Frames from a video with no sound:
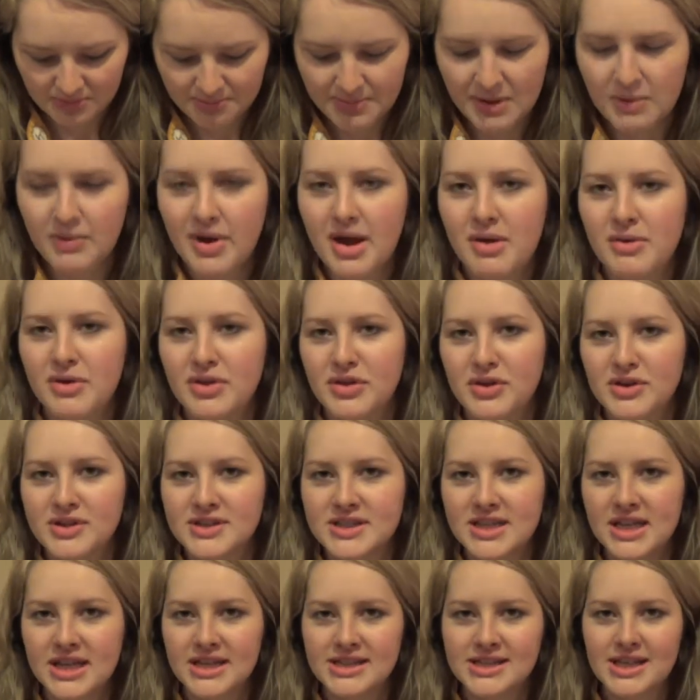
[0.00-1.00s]
Beware with
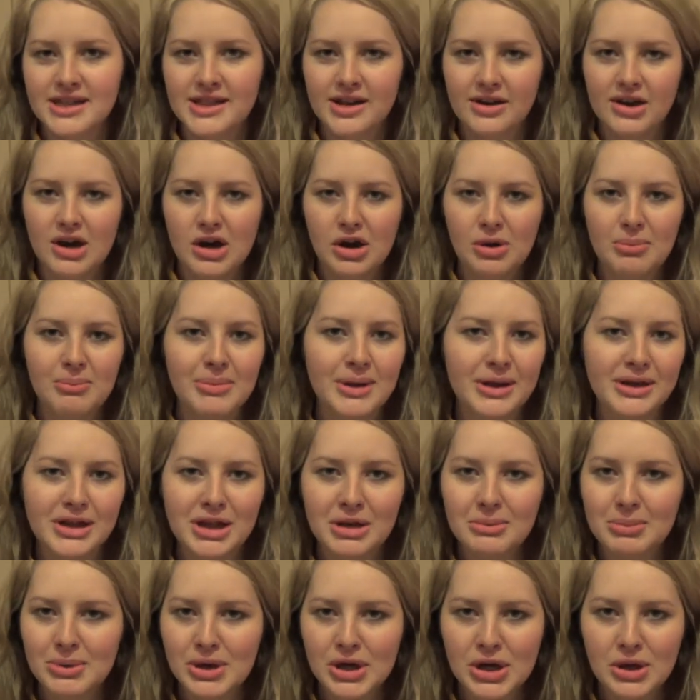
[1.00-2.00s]
those things that there are a
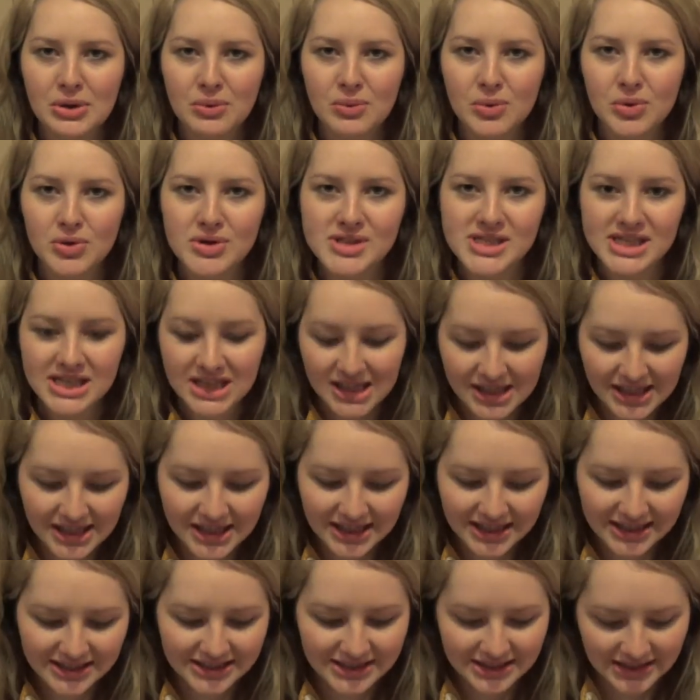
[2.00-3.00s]
million beauty awards a
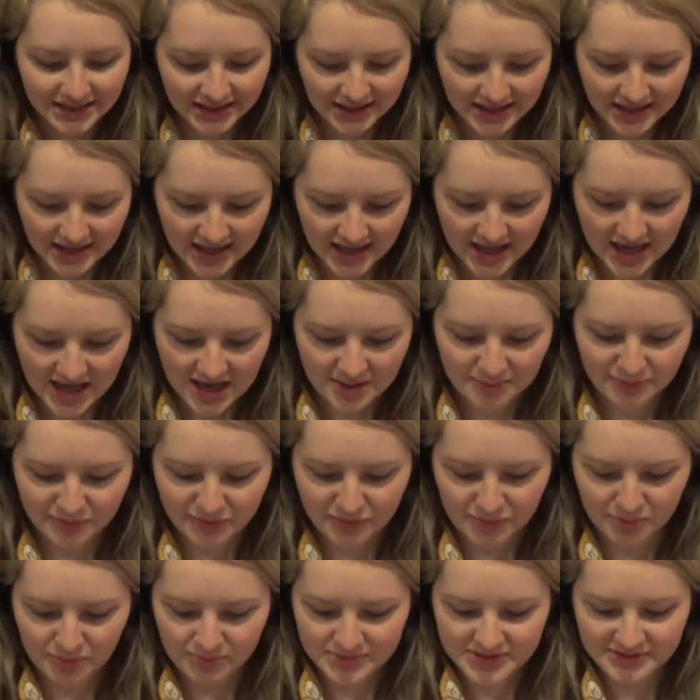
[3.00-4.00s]
year
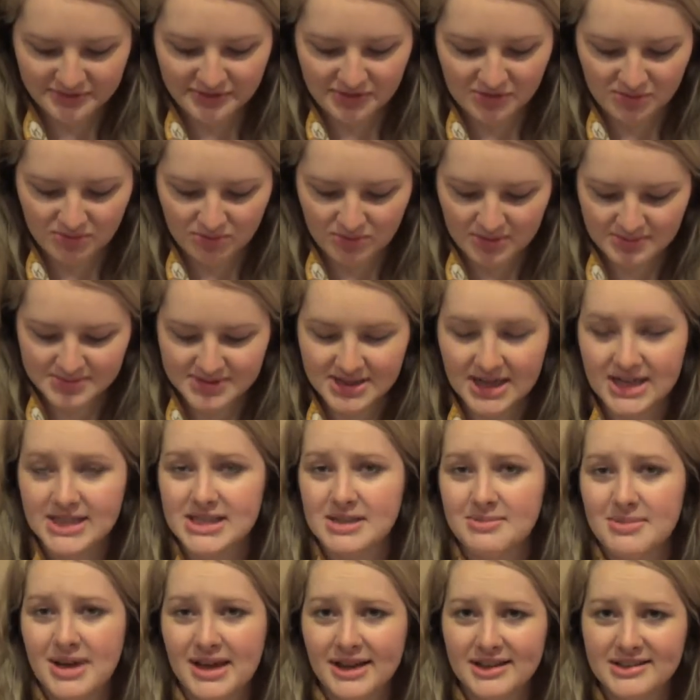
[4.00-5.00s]
from different
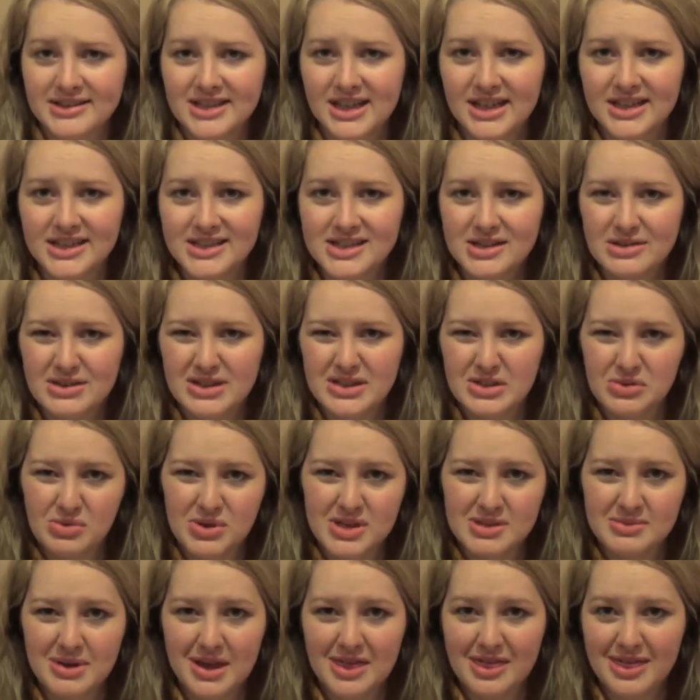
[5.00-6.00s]
websites and magazines, so it doesn't
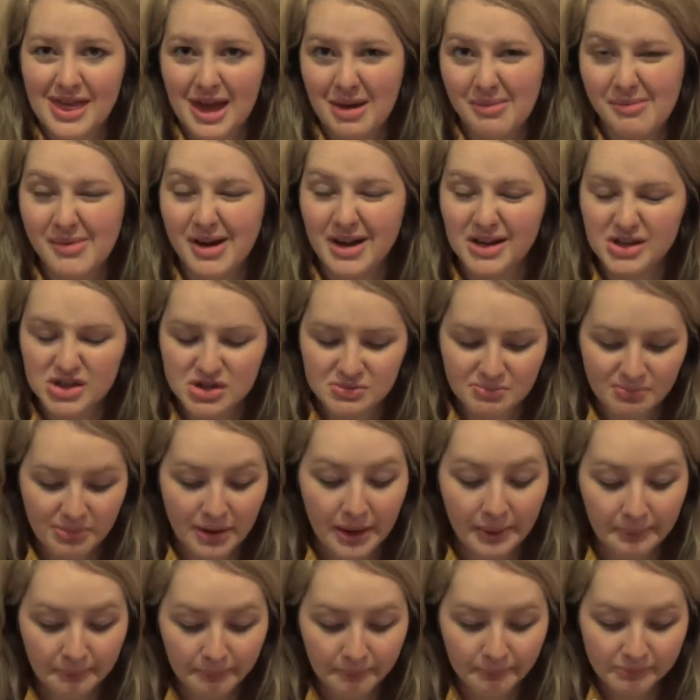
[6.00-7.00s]
always mean that much.
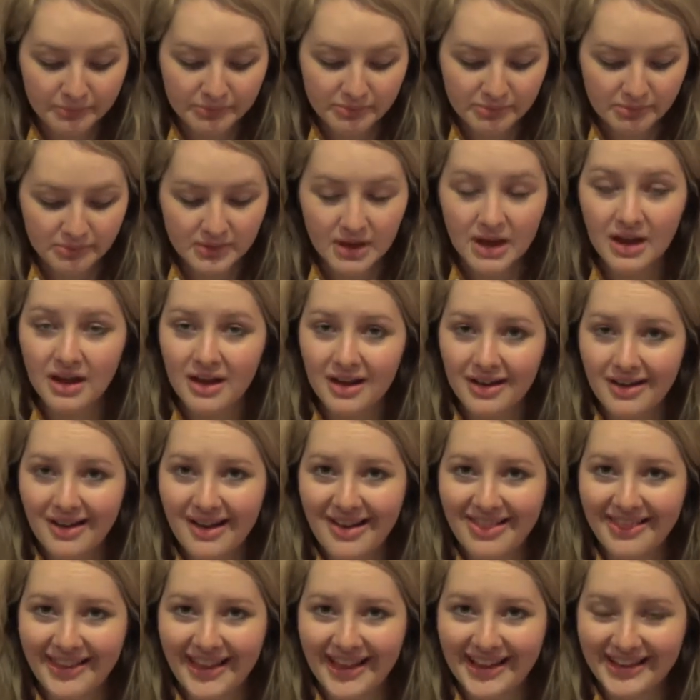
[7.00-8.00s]
But
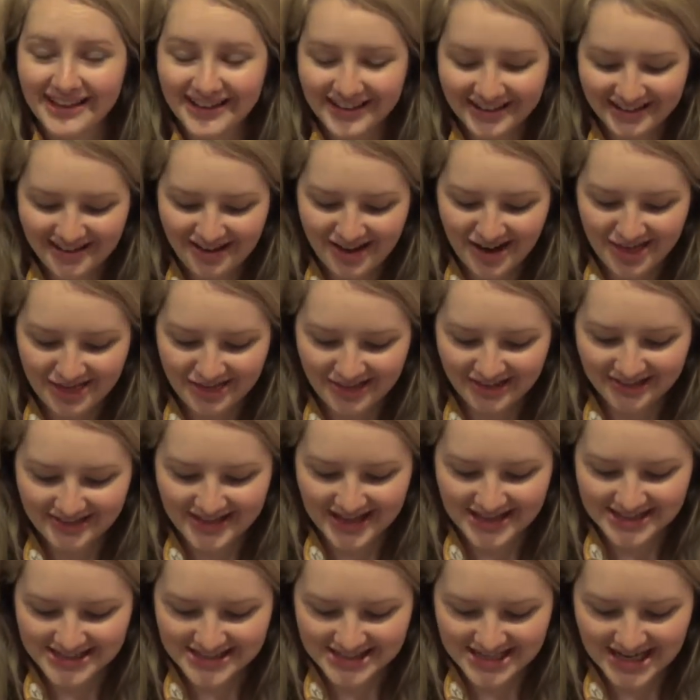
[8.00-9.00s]
I like it. I think
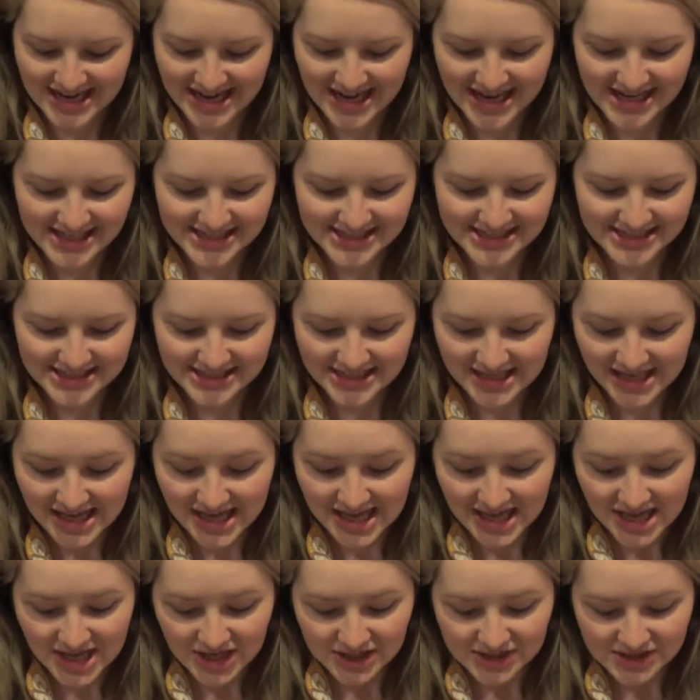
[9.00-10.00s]
that's nice.
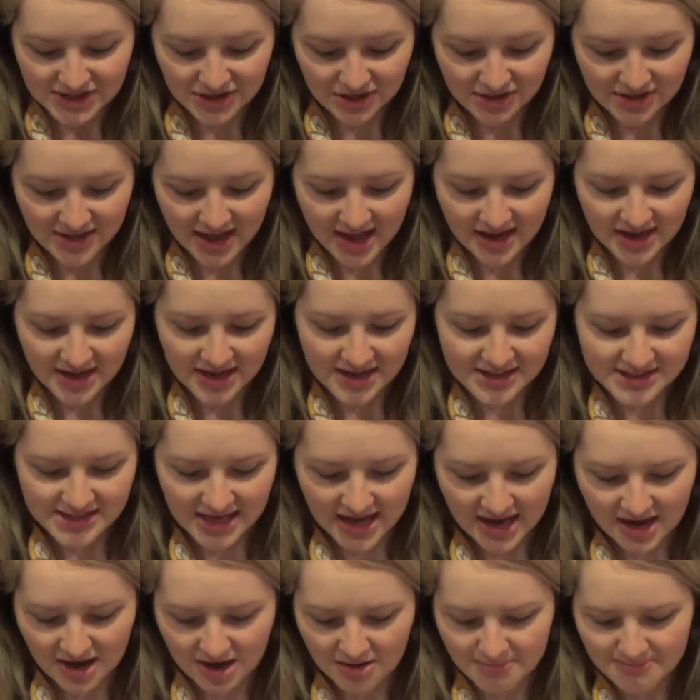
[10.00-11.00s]
So that is
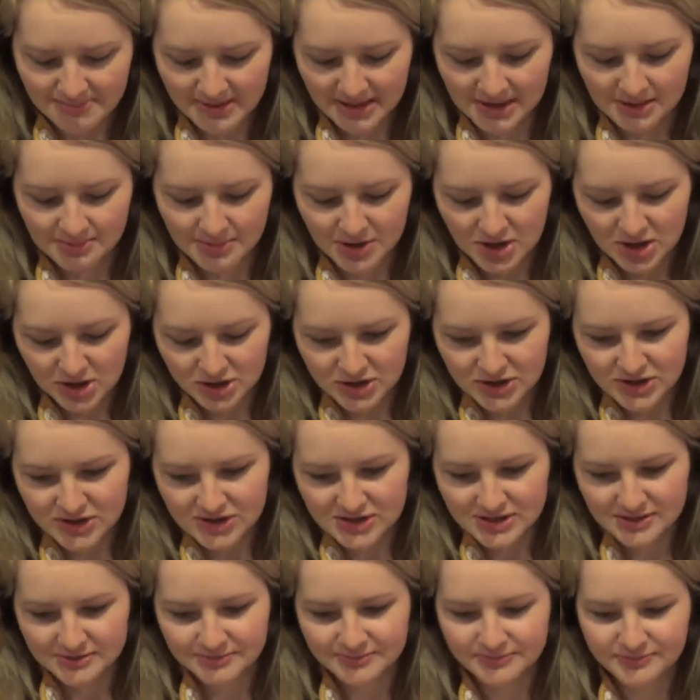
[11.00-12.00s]
our
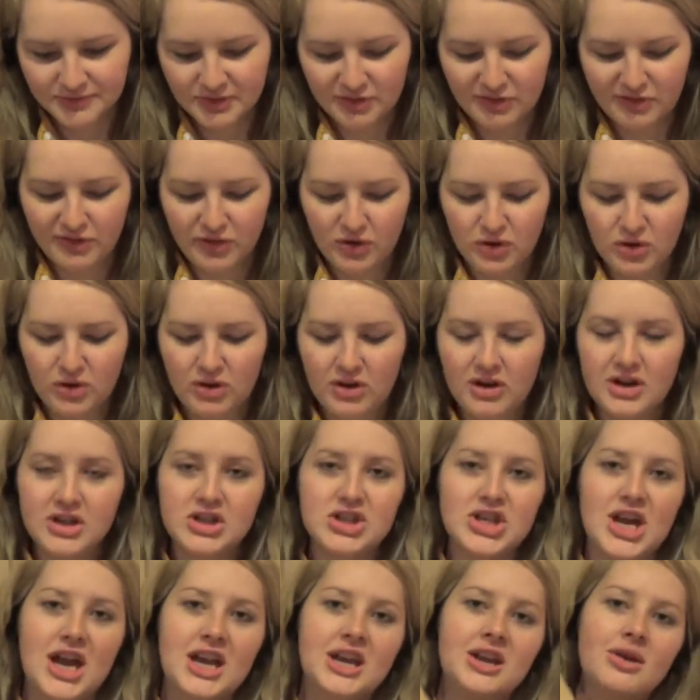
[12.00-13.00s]
BellaBox for
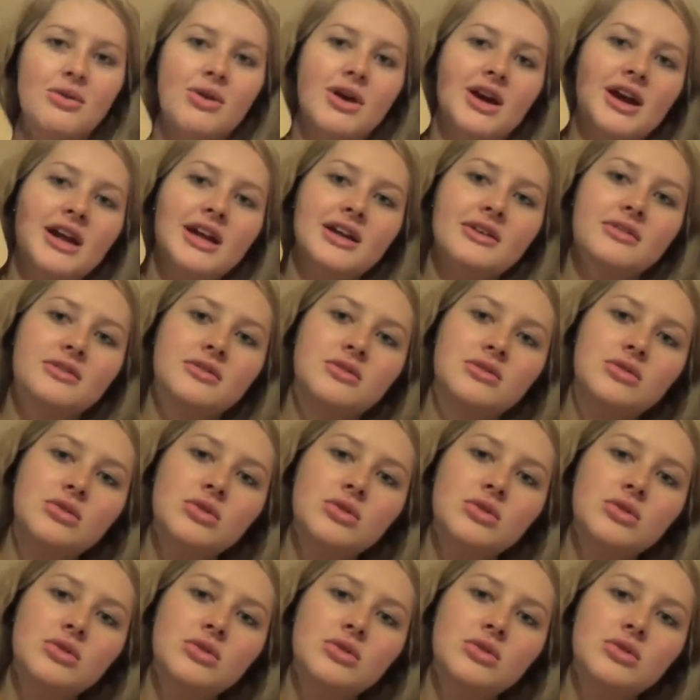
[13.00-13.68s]
January.